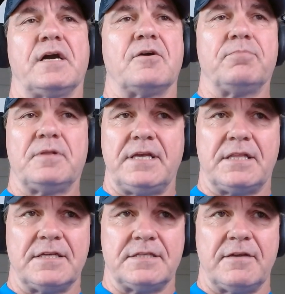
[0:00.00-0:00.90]
with a
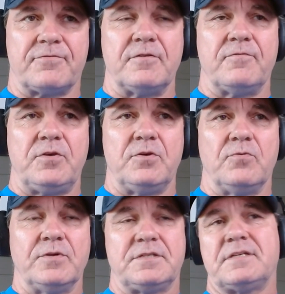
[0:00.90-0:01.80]
completely different
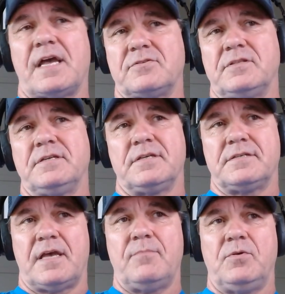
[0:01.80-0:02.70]
view, which is actually the
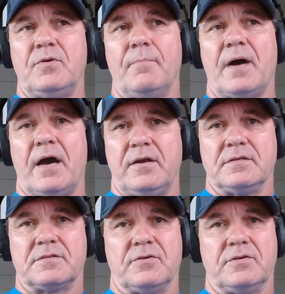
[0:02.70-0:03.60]
same view a buyer
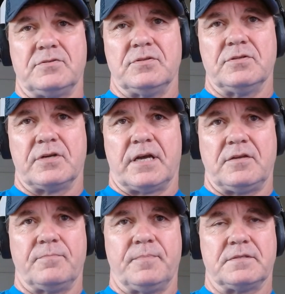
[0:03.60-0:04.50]
is going to look
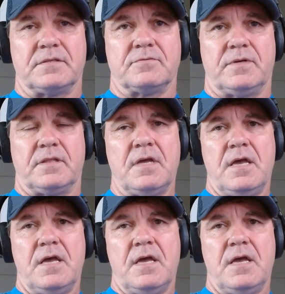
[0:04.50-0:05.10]
at your business with.